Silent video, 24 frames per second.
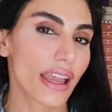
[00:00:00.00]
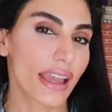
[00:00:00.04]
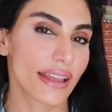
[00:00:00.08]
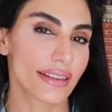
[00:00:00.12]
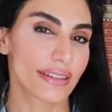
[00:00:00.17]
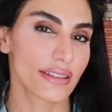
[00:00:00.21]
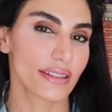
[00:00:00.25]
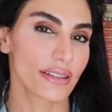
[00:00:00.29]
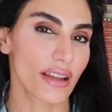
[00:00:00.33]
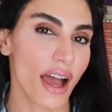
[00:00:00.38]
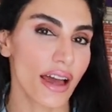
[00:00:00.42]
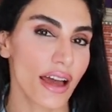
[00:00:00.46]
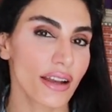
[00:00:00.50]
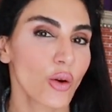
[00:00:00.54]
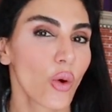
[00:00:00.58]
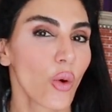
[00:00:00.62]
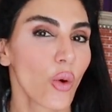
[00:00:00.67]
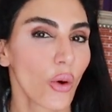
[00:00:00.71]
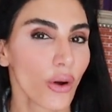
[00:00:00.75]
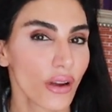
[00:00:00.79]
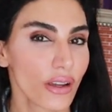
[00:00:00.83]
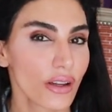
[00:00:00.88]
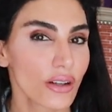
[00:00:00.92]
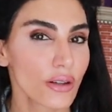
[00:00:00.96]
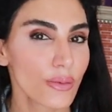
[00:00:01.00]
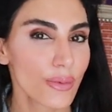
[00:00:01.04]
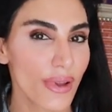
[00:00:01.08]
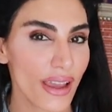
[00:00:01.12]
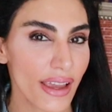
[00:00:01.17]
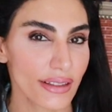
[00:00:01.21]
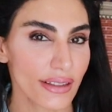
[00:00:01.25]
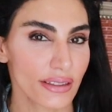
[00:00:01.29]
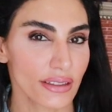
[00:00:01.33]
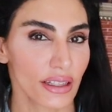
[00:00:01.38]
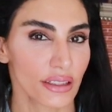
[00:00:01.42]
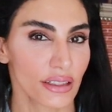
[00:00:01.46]
It's not oil
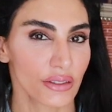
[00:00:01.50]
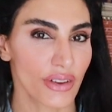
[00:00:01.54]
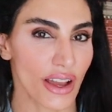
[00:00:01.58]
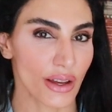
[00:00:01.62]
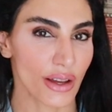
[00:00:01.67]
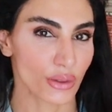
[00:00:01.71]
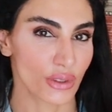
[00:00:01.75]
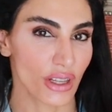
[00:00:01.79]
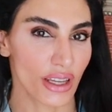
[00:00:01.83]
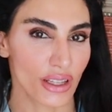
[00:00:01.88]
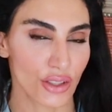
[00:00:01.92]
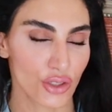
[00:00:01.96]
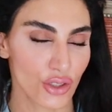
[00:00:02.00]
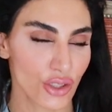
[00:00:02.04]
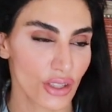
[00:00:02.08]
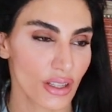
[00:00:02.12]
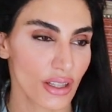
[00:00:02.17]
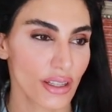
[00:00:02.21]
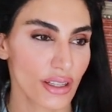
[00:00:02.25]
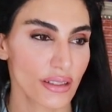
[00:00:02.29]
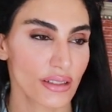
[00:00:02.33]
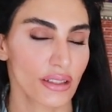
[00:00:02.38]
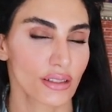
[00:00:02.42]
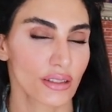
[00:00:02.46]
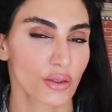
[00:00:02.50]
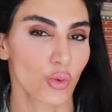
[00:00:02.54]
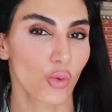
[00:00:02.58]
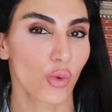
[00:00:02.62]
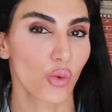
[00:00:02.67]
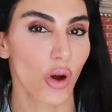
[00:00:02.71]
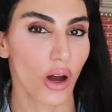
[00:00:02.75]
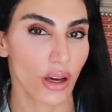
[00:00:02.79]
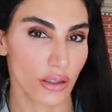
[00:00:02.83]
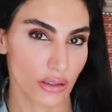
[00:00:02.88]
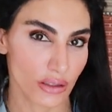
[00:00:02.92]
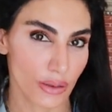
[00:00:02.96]
based like foundation is, it's
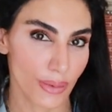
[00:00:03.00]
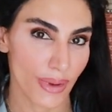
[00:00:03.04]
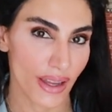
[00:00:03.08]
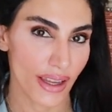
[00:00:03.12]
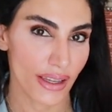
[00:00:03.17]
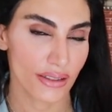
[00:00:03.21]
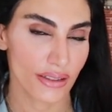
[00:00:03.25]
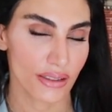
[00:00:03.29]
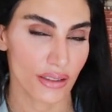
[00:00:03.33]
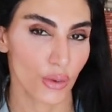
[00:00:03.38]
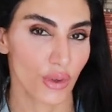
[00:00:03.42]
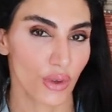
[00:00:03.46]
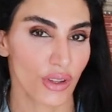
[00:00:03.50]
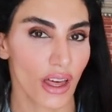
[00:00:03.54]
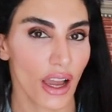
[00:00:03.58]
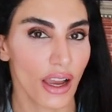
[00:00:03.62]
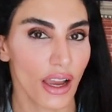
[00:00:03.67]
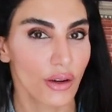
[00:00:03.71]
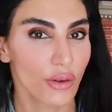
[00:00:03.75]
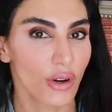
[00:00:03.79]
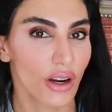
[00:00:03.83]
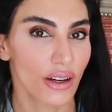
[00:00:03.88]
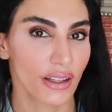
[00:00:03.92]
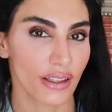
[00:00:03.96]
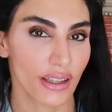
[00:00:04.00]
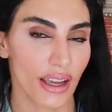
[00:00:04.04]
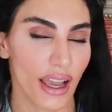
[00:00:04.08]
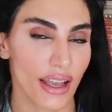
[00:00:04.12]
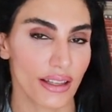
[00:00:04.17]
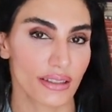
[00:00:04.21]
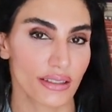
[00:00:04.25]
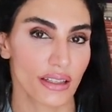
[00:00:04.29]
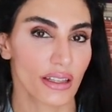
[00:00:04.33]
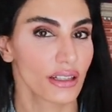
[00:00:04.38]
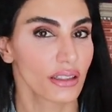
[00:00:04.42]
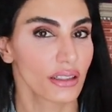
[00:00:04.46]
water based, so with hyaluronic
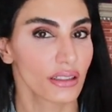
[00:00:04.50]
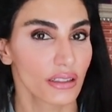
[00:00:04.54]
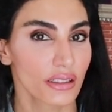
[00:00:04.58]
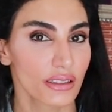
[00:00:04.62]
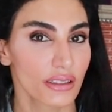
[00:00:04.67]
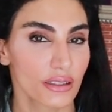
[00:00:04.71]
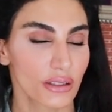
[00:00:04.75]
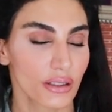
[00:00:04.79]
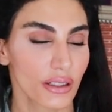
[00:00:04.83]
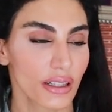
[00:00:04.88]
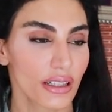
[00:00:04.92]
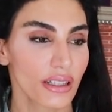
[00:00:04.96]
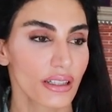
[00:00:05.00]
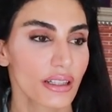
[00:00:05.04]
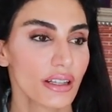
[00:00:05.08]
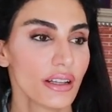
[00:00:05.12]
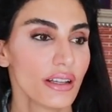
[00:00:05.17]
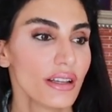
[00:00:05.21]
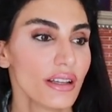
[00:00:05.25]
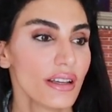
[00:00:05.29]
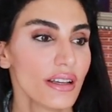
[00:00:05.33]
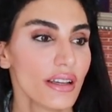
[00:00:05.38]
acid and glycerin.